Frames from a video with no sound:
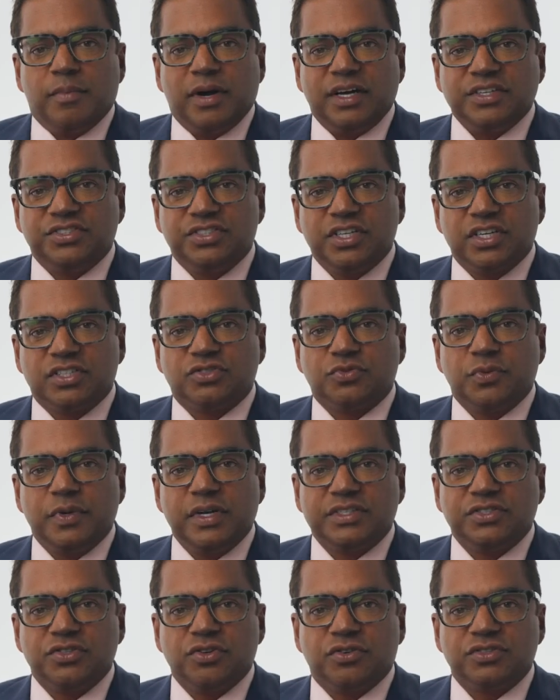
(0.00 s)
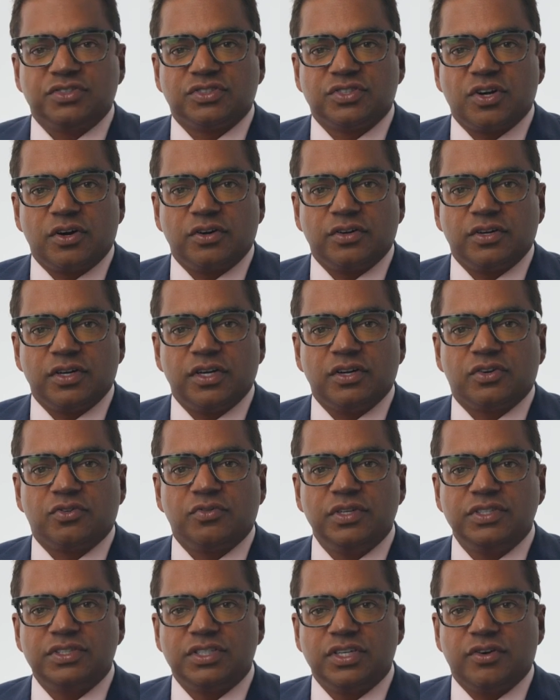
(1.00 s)
By 6 weeks, you can start
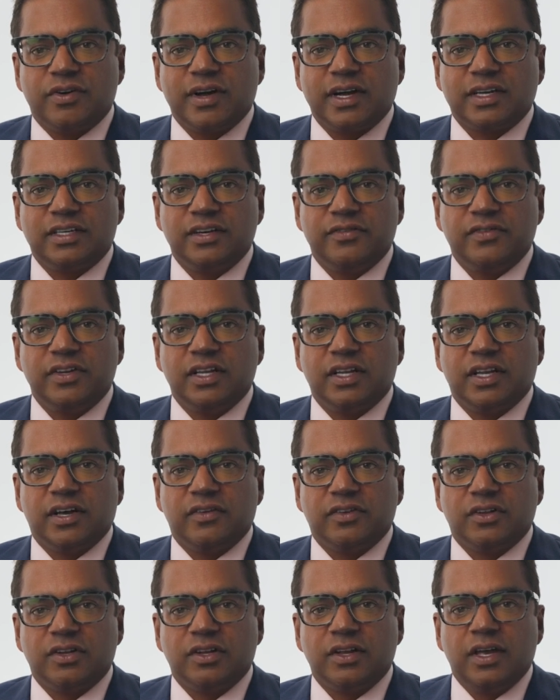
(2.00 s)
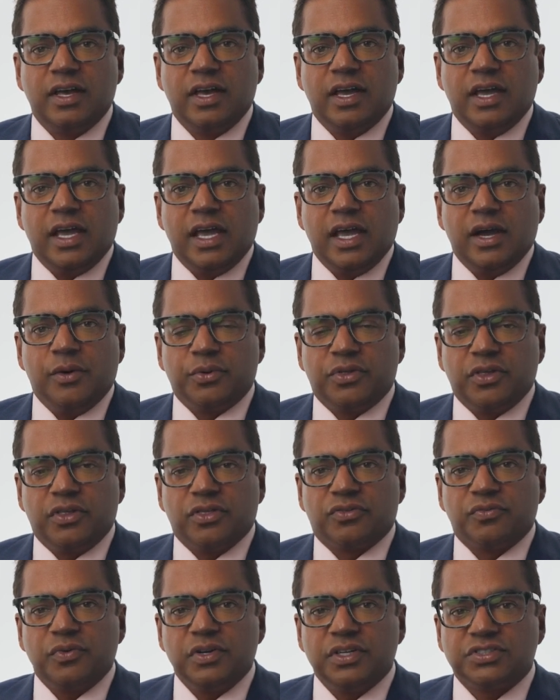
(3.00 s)
increasing your activity level, and within
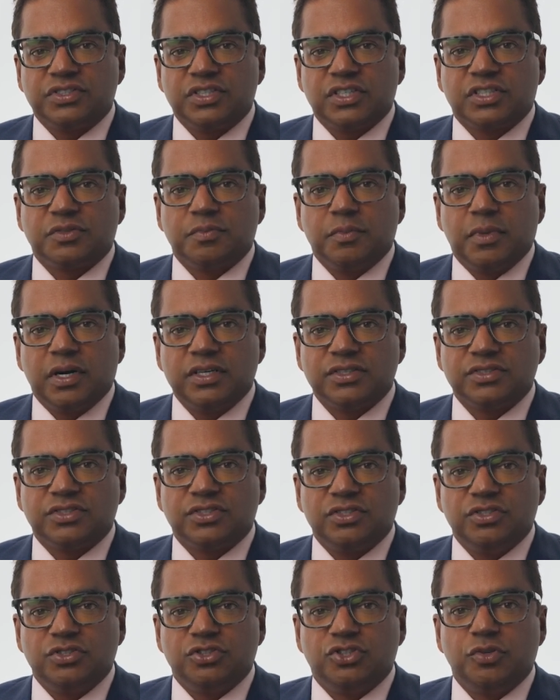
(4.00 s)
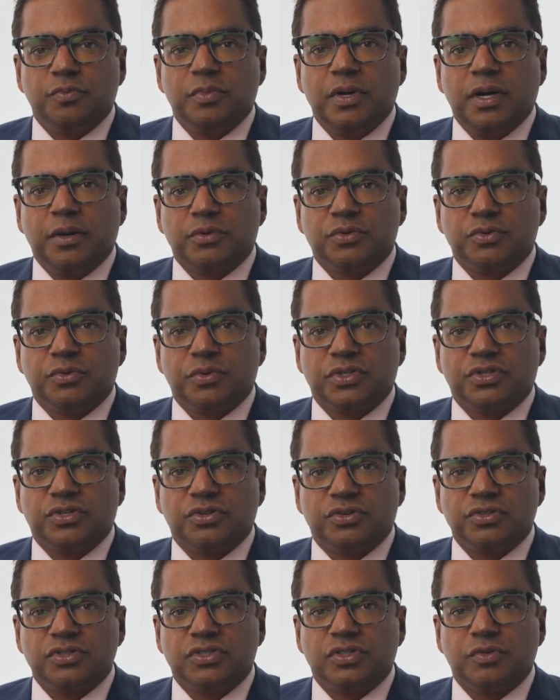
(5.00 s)
3 to 6 months, you should be able to
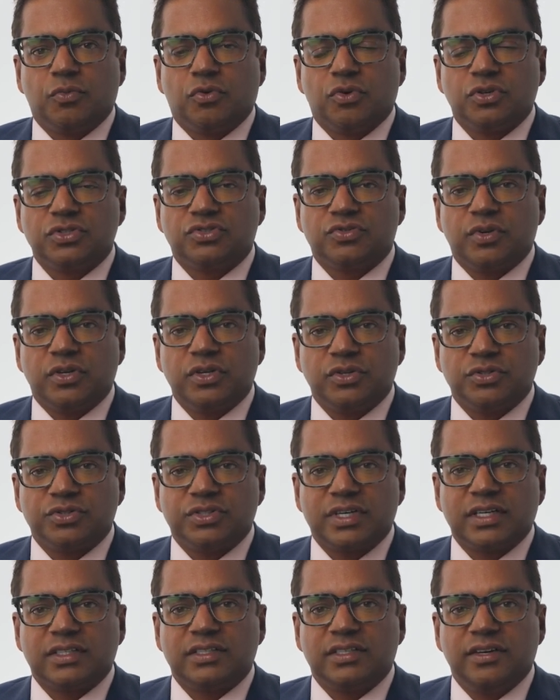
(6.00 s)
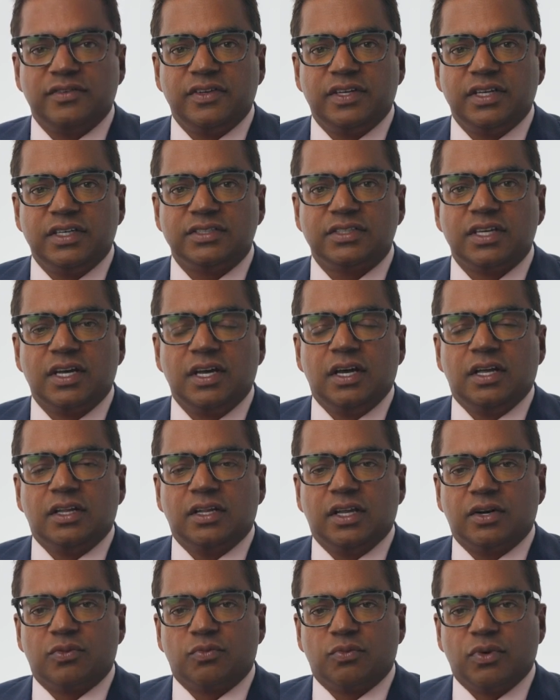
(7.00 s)
return to more strenuous activities
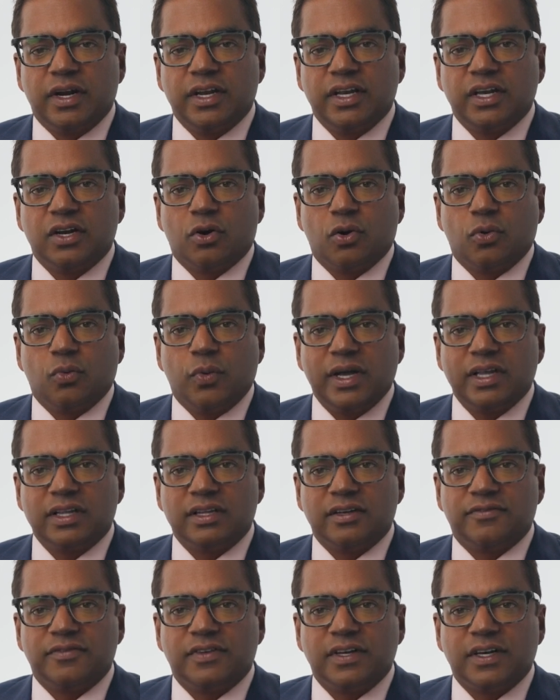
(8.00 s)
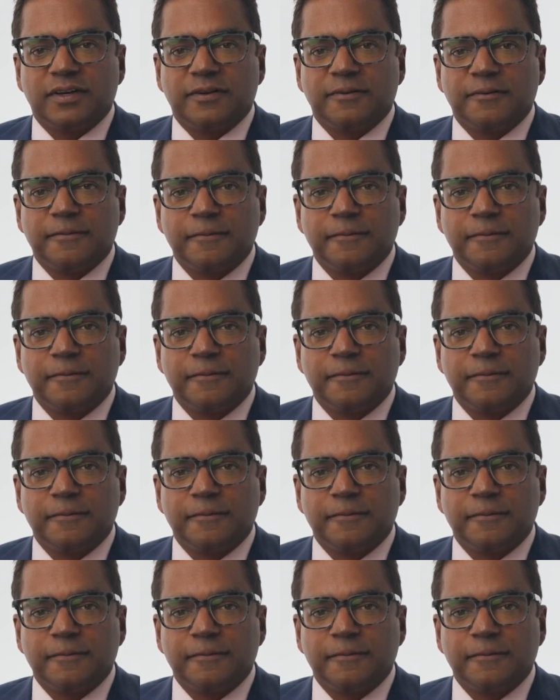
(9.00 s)
like running or weightlifting.